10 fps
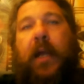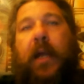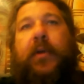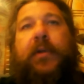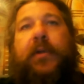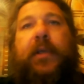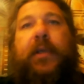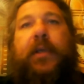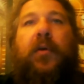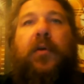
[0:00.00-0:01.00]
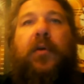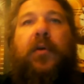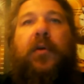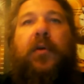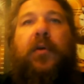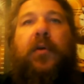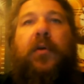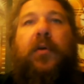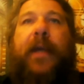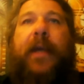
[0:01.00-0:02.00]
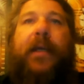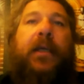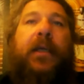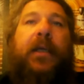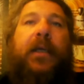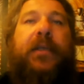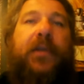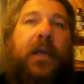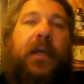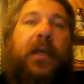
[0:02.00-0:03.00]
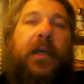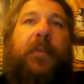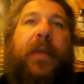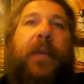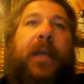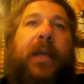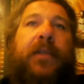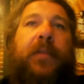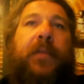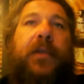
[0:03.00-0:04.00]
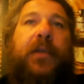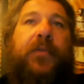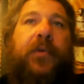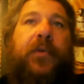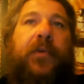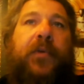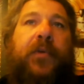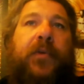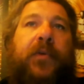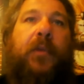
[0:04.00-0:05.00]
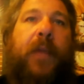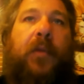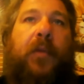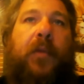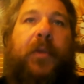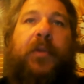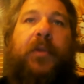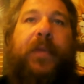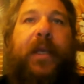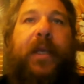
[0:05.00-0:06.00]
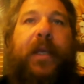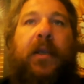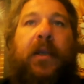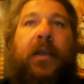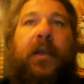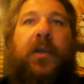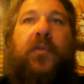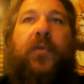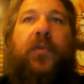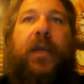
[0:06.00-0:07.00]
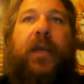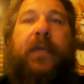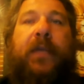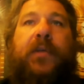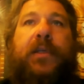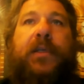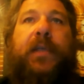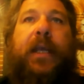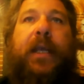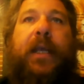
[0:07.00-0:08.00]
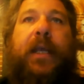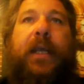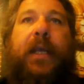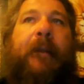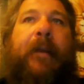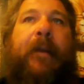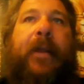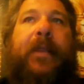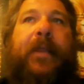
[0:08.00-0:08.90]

producing your own power that way. At least you're not going to be paying so much for your power bill. You'll be getting free electricity. And I